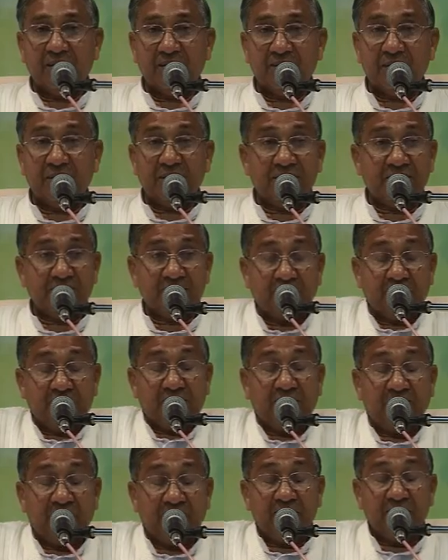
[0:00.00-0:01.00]
then
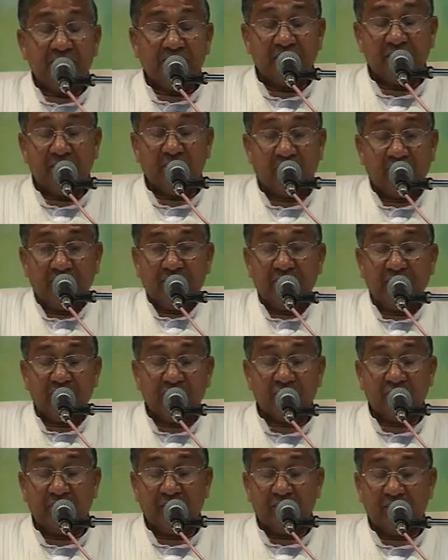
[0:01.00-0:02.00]
sometimes and
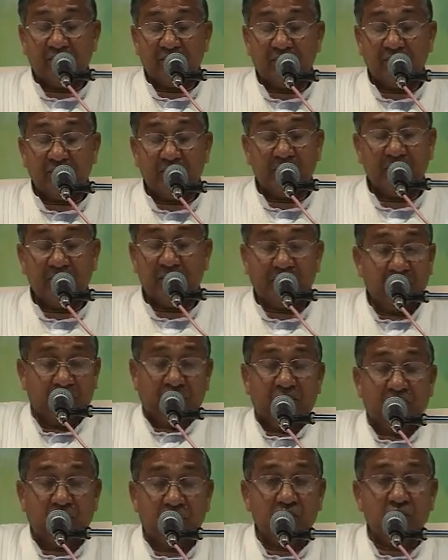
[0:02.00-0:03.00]
often, quite often, Baba
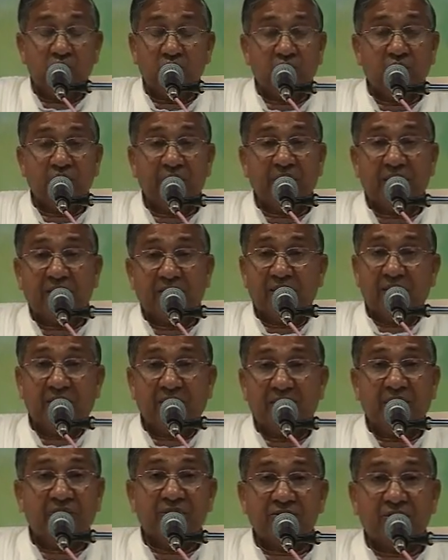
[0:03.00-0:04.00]
used to get
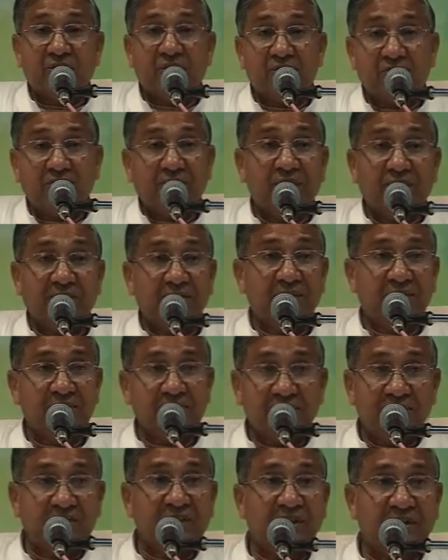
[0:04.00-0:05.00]
a sort of little
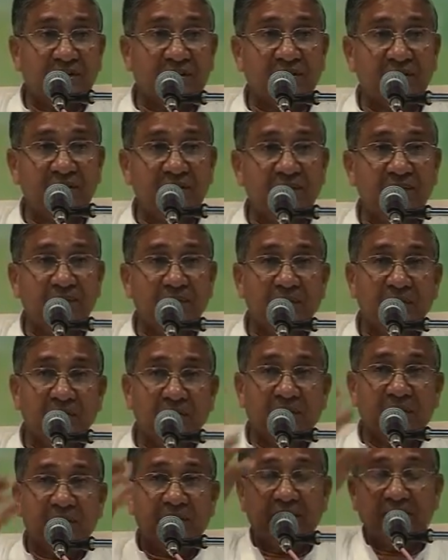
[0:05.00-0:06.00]
jerk
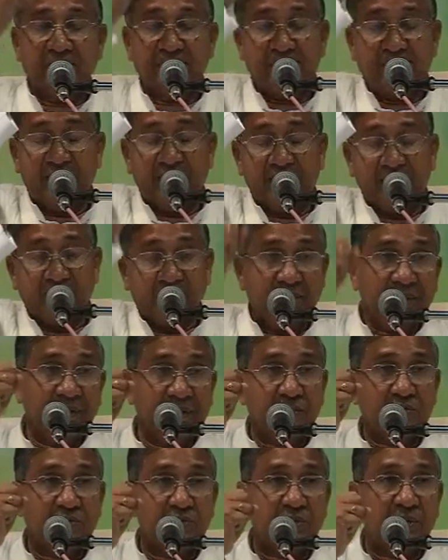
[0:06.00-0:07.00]
and then
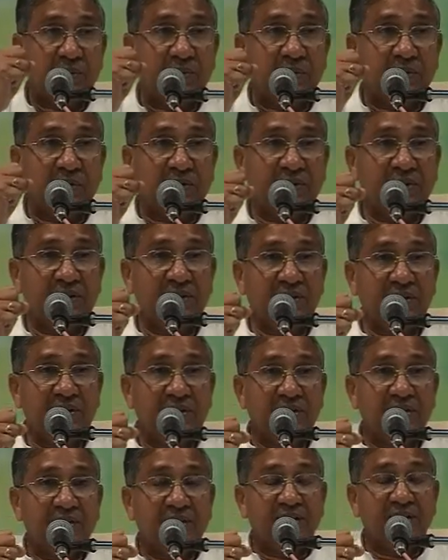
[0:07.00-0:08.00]
coming to the body
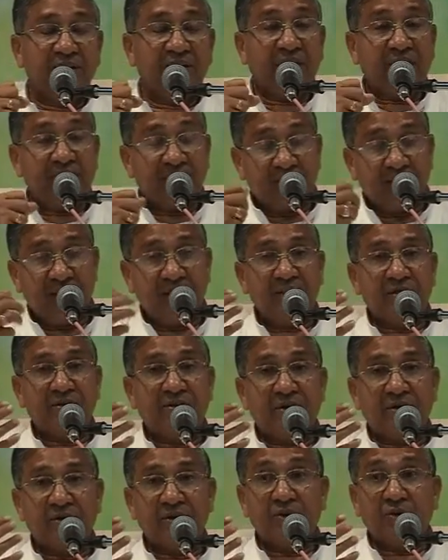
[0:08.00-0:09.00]
and then
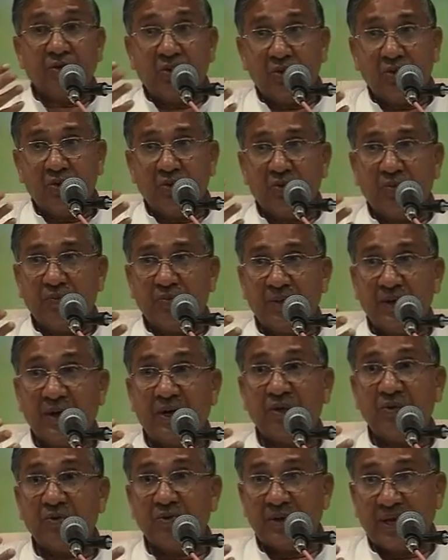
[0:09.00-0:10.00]
talking, oh,
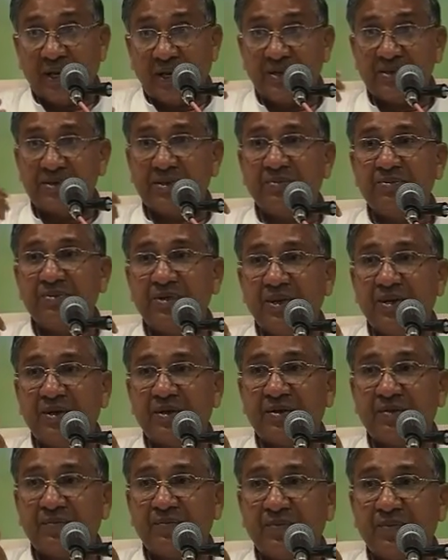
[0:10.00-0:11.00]
are you telling
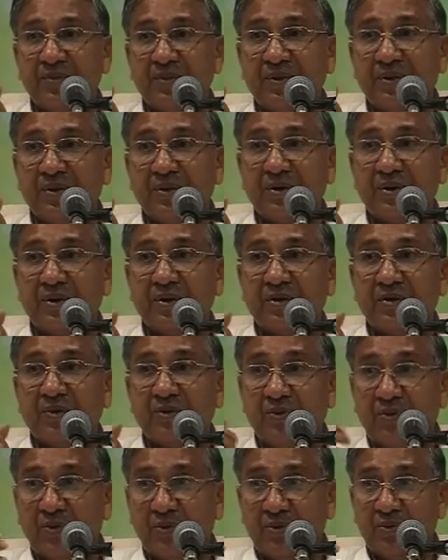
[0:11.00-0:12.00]
something?
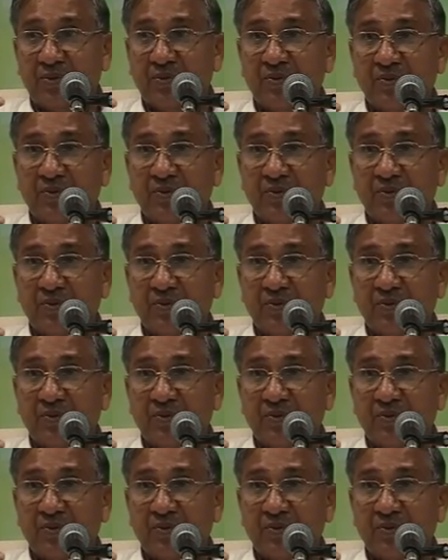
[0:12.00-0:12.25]
Oh,